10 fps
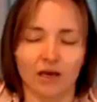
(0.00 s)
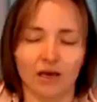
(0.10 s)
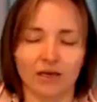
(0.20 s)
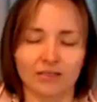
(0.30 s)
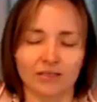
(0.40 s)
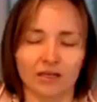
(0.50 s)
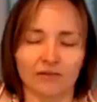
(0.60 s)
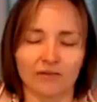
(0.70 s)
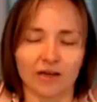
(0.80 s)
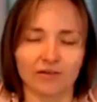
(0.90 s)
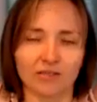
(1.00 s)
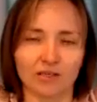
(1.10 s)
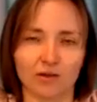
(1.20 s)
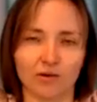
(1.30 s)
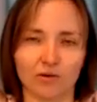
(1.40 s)
Exhale very
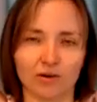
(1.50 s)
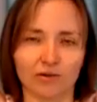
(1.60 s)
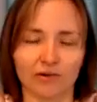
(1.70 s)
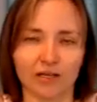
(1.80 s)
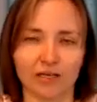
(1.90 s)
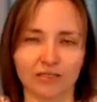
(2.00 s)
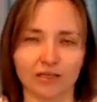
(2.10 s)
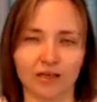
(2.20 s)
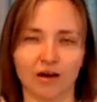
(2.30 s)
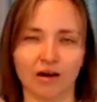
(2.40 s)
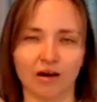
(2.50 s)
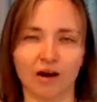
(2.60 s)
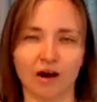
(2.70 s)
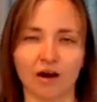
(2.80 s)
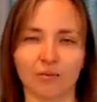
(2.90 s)
slowly, releasing the
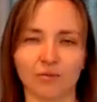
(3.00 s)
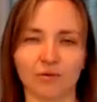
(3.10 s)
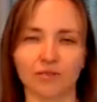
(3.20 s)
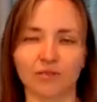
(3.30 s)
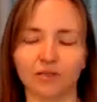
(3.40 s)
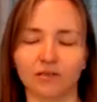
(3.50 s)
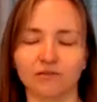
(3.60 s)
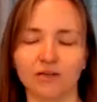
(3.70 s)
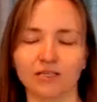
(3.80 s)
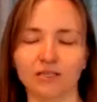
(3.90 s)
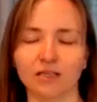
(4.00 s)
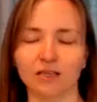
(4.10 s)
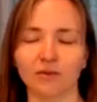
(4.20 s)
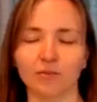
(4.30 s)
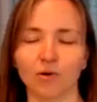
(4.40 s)
arms, resting
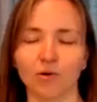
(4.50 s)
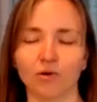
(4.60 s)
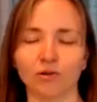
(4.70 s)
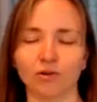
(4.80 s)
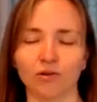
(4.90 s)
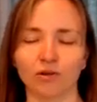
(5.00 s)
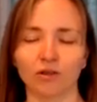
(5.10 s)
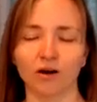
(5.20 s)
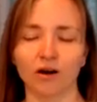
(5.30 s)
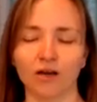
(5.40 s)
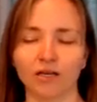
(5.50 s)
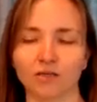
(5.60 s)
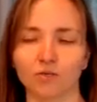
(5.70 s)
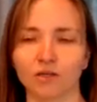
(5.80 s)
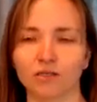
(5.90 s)
them on your
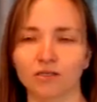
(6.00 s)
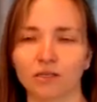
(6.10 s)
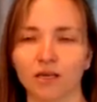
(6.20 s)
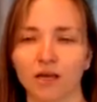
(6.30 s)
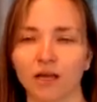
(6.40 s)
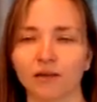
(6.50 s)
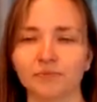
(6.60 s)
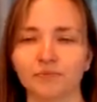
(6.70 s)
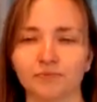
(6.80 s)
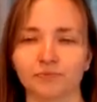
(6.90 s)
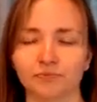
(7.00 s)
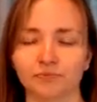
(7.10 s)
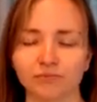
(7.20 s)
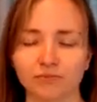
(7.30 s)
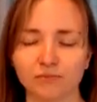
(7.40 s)
thighs once again.
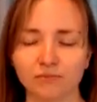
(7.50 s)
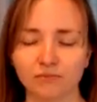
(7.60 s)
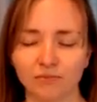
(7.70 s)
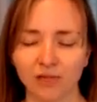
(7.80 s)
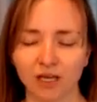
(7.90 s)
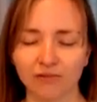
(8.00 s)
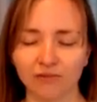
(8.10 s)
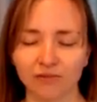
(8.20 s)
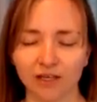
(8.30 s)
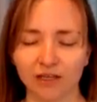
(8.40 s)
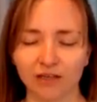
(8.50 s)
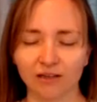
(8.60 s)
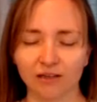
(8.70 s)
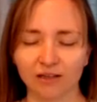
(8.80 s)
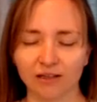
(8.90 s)
And
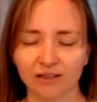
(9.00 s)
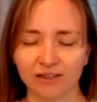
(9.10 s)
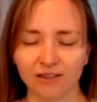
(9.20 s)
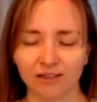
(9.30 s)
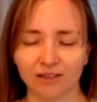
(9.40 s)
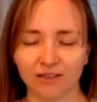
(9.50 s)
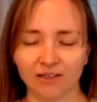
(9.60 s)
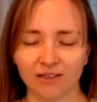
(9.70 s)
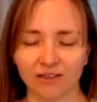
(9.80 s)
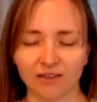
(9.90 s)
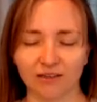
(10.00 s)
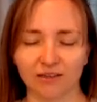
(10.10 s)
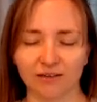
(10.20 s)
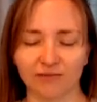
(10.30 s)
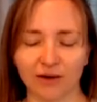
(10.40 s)
feel
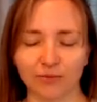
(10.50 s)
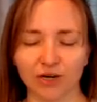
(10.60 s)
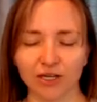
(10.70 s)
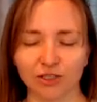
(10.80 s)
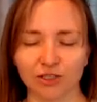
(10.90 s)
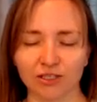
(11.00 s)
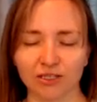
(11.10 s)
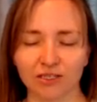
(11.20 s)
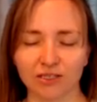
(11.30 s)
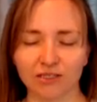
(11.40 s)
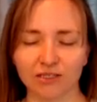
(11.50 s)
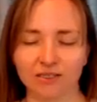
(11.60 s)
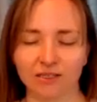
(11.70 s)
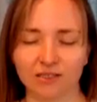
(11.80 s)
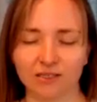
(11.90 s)
the vibrations,
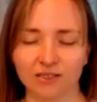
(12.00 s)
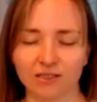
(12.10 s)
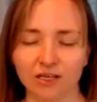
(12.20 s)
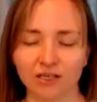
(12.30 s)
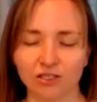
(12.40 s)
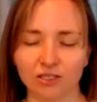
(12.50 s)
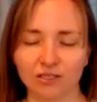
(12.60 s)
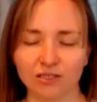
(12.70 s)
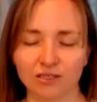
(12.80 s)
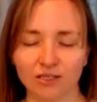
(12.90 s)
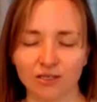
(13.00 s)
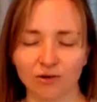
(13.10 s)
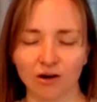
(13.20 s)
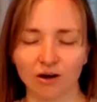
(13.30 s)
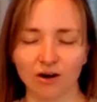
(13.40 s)
the sensations in
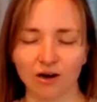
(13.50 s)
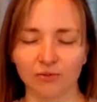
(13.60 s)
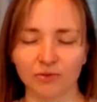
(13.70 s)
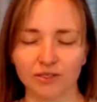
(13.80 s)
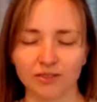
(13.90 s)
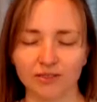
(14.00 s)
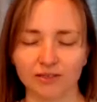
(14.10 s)
your arms